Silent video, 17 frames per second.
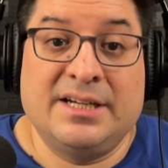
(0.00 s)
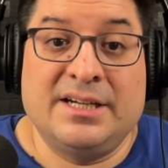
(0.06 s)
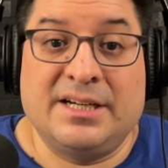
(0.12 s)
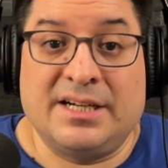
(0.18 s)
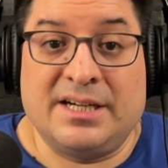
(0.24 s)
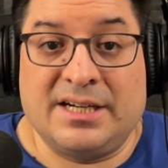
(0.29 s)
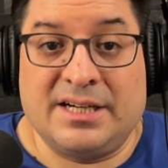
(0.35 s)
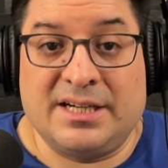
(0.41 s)

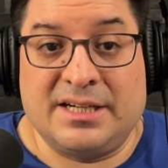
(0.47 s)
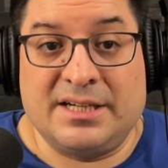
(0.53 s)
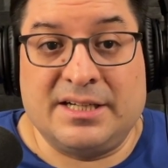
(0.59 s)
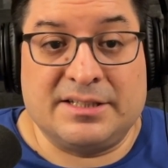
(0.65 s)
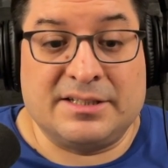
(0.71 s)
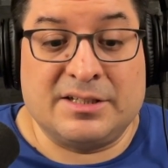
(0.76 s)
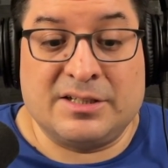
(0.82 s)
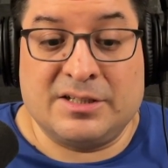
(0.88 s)

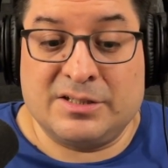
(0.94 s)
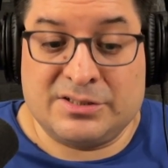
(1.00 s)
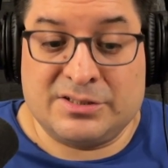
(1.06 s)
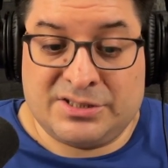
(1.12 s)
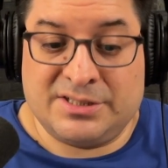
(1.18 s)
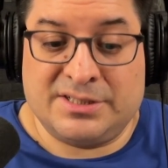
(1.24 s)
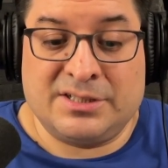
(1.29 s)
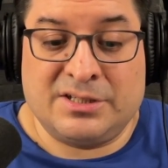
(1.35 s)
uh,
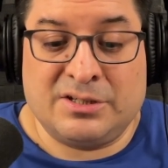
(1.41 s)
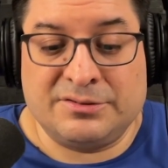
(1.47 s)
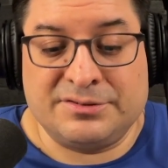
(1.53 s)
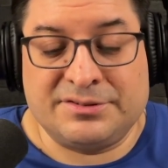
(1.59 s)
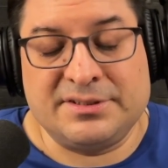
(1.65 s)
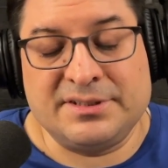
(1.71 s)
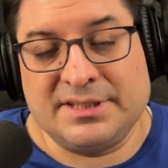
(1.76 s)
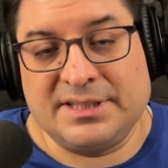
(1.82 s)
goes
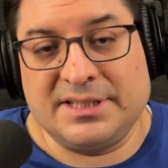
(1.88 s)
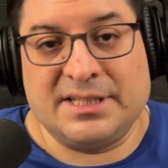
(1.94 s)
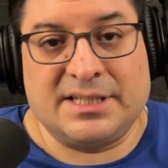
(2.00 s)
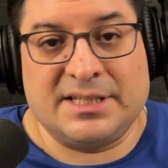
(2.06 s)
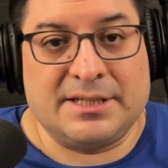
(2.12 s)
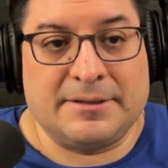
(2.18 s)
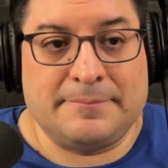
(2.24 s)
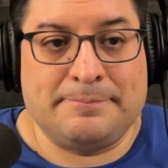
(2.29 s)
to
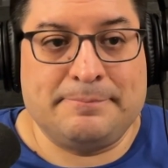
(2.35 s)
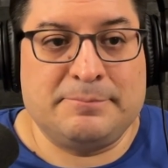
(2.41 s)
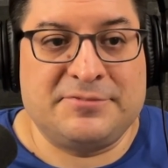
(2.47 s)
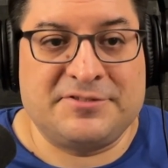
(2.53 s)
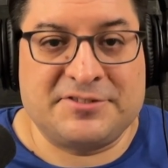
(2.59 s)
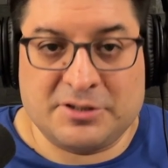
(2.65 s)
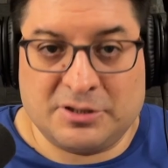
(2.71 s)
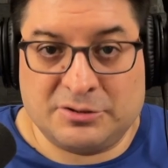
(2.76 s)
the
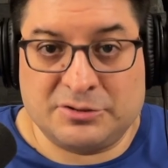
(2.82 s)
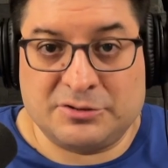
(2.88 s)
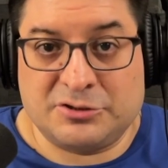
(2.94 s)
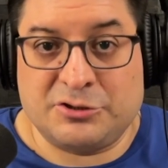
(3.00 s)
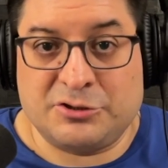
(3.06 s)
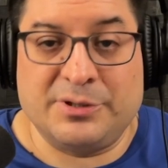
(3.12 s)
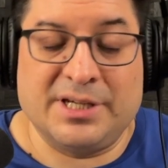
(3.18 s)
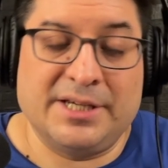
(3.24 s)
skull
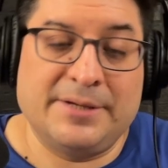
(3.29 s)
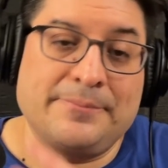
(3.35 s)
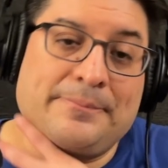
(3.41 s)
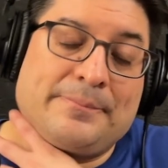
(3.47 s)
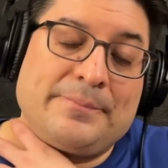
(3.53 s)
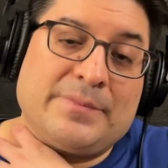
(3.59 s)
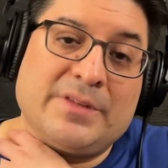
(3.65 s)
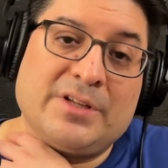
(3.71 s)
tree
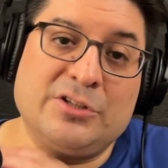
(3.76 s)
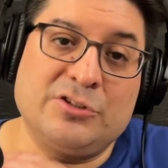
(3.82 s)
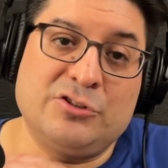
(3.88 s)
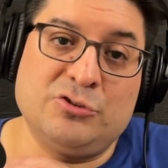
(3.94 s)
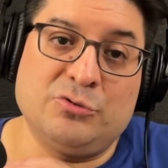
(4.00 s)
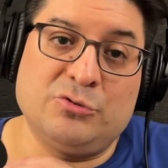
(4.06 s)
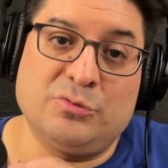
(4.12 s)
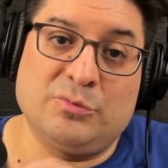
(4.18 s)

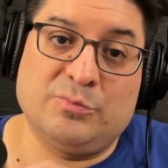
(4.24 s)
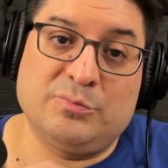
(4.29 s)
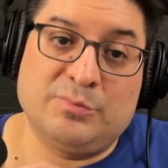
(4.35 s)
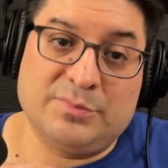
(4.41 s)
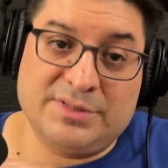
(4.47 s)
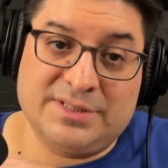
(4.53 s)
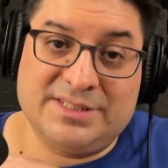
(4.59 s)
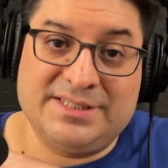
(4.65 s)
to
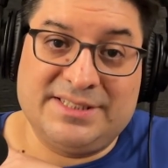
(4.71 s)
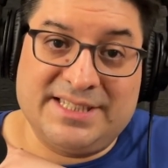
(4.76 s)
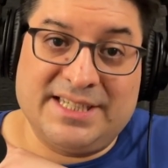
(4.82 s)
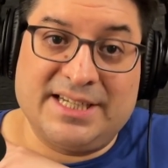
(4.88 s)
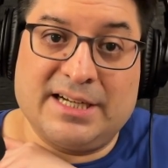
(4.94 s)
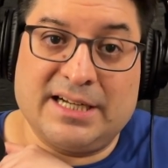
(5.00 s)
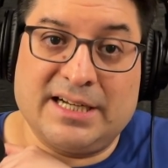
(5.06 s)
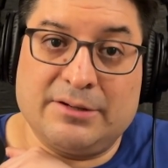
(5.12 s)

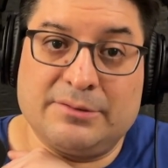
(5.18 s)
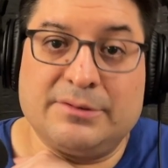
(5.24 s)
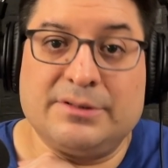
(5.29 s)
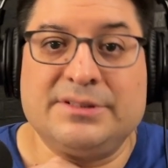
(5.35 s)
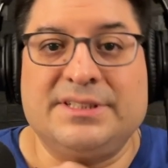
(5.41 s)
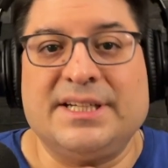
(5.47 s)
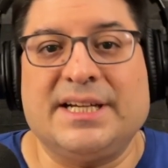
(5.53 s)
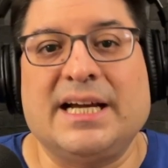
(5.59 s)
dig
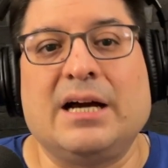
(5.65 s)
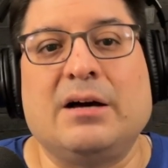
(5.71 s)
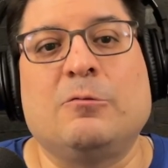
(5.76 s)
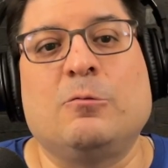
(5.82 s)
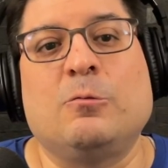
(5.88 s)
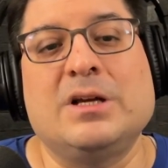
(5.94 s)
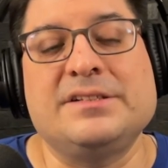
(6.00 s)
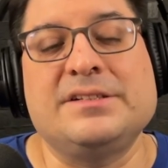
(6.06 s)
out
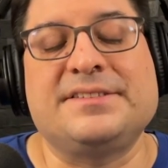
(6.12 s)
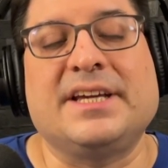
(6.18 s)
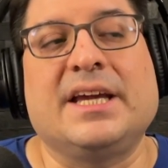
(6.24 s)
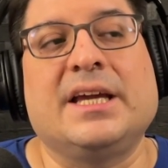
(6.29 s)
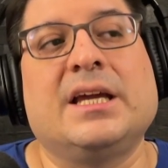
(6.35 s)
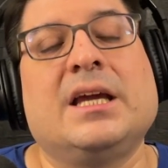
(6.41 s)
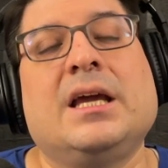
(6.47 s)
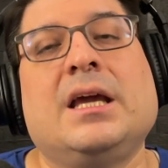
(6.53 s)

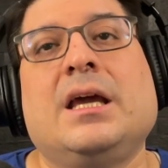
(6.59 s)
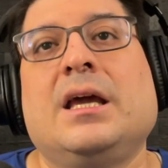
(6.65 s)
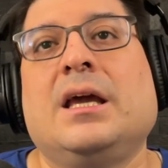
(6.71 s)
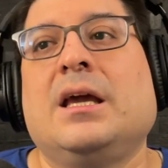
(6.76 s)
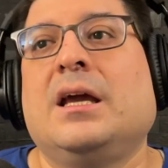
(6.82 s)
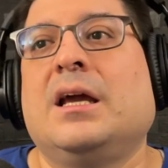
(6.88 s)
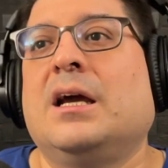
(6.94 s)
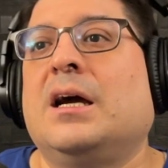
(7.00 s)
Wednesday,
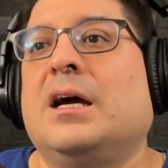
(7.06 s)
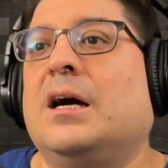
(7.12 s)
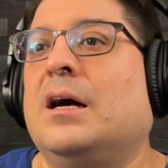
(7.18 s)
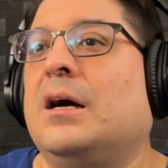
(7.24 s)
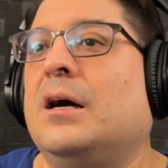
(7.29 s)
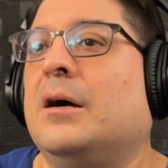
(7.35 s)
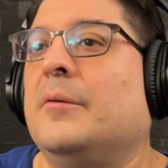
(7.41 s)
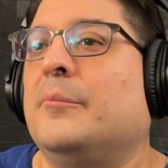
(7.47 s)

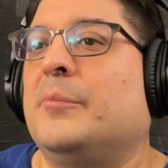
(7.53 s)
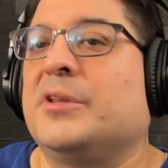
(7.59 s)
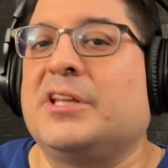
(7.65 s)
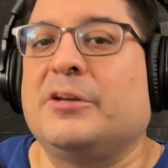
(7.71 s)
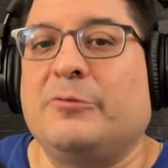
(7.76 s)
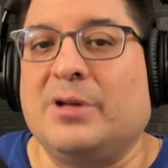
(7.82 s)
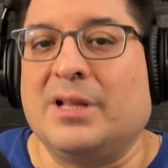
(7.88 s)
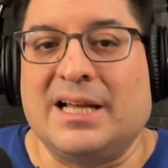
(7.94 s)
but they
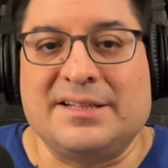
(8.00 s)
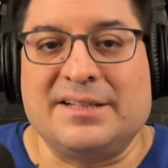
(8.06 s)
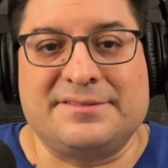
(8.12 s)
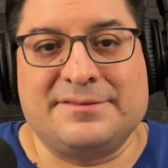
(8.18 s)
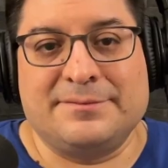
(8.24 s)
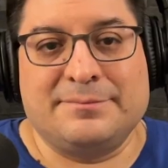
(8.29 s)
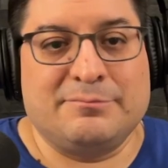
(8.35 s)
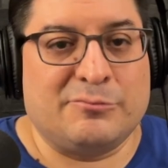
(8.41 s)

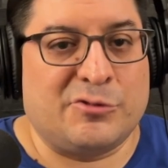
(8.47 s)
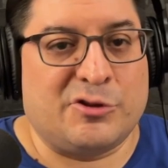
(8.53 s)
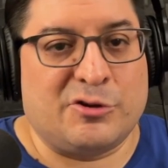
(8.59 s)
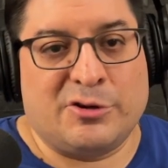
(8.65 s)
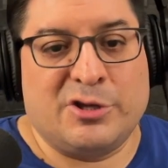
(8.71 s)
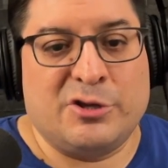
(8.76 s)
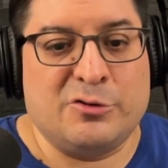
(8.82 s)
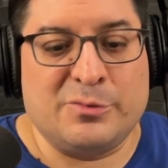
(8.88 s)
realize their
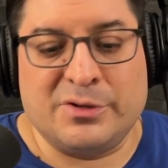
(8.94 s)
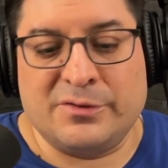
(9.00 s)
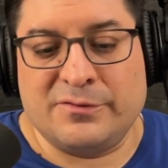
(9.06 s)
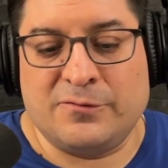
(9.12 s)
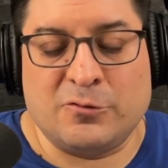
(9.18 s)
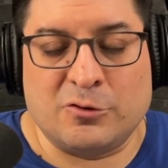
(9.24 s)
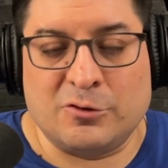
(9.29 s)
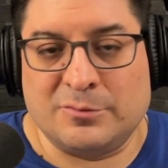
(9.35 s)
human
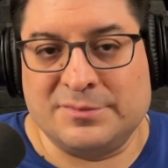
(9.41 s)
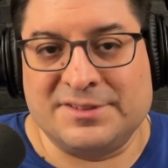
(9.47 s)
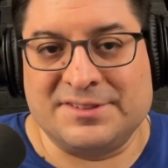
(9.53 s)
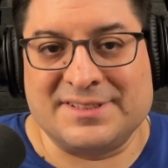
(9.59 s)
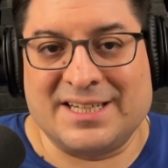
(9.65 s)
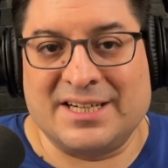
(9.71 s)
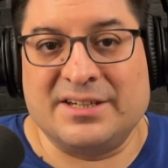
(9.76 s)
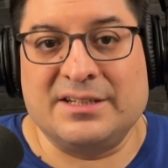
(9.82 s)
forms is
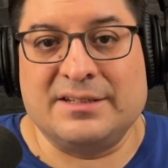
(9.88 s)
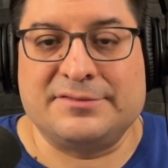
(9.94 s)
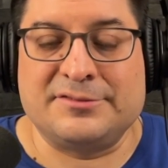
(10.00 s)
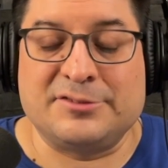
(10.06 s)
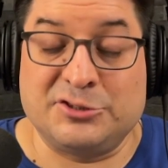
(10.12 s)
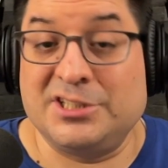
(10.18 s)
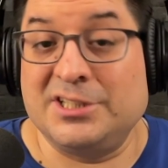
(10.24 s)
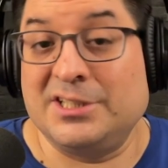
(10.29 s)
not enough, so
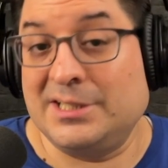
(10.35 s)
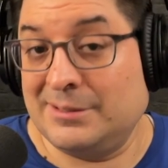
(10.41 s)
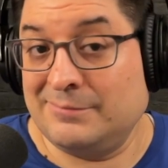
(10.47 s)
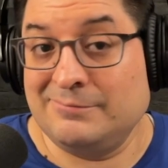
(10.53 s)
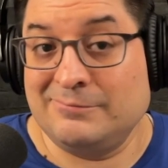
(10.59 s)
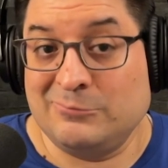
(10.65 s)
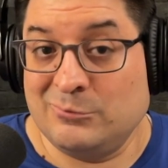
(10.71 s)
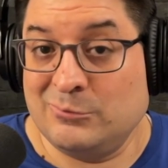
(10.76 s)
she
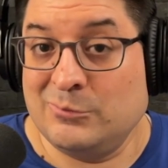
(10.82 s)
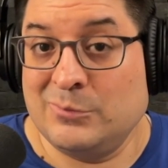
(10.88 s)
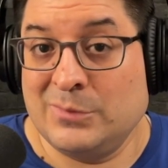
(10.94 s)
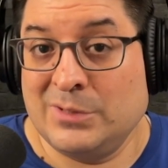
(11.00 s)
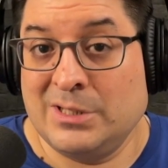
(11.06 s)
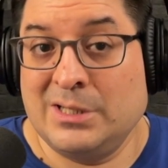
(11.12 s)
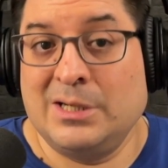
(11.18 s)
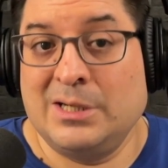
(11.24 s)

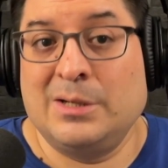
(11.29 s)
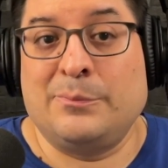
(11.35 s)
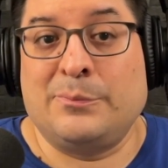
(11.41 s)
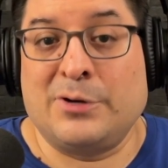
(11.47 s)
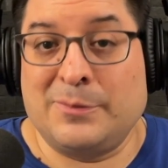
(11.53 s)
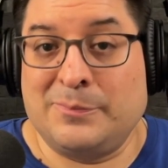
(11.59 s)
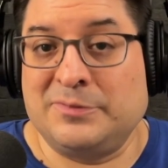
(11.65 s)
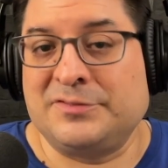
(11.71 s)

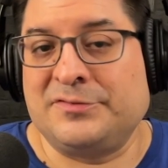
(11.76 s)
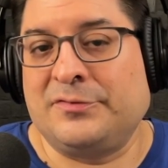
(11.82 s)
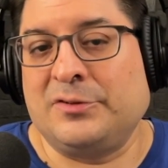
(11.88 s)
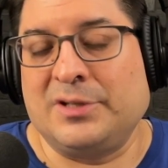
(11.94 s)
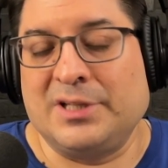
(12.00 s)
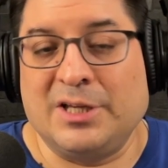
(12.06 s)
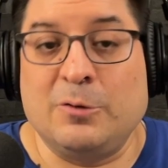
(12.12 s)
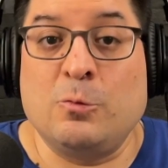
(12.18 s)

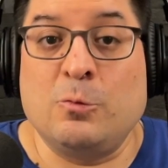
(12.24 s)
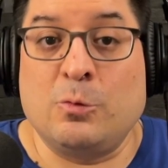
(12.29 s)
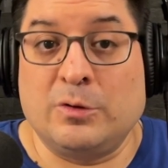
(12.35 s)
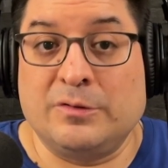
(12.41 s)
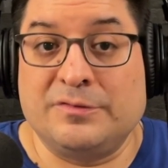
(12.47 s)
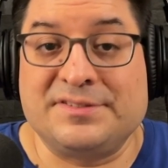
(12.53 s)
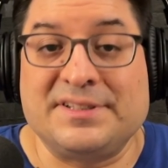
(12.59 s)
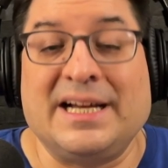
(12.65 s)
purposefully
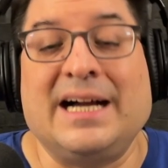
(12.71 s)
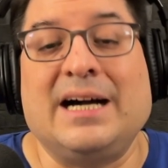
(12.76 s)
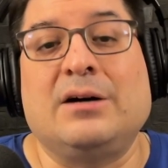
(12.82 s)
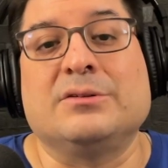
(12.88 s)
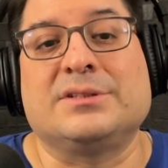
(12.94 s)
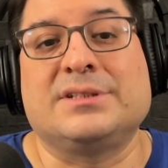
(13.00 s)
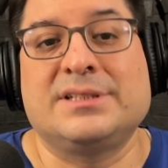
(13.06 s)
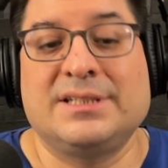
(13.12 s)
wolves
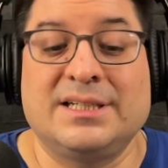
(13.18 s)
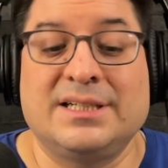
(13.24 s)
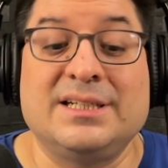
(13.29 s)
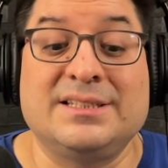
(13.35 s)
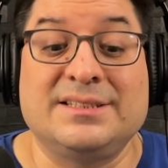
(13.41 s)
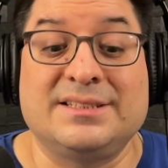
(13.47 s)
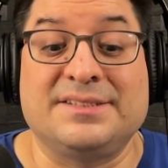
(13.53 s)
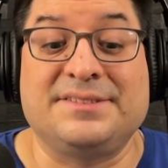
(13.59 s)
out
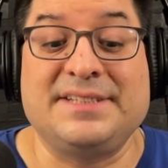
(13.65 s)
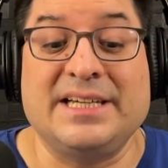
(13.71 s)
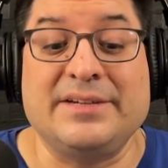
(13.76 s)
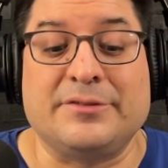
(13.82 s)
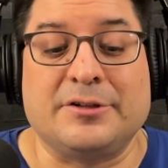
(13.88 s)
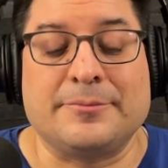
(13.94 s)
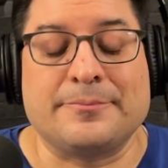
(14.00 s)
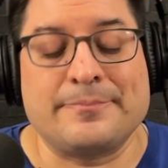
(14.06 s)
to save
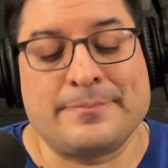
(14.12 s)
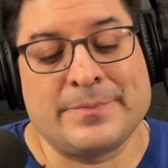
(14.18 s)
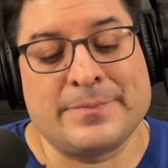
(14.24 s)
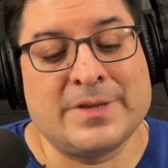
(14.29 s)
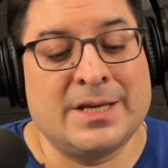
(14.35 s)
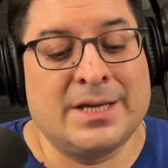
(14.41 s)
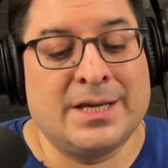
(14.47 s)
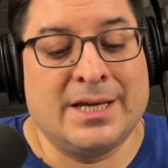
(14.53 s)
her,
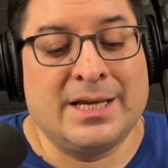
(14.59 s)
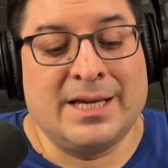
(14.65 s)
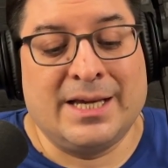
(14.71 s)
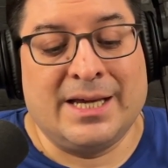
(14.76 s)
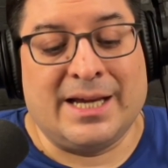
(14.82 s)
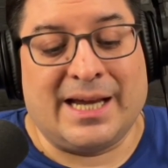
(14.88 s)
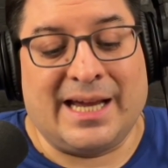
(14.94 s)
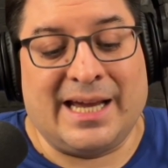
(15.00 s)

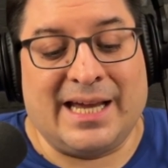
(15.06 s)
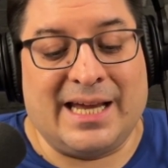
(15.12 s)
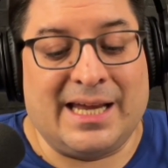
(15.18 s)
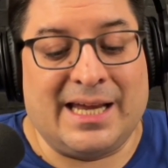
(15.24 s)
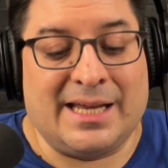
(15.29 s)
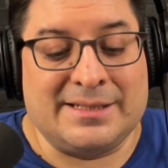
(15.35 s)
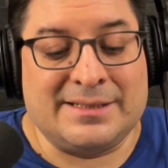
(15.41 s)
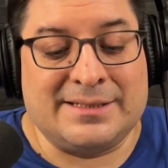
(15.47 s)

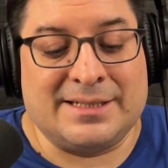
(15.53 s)
and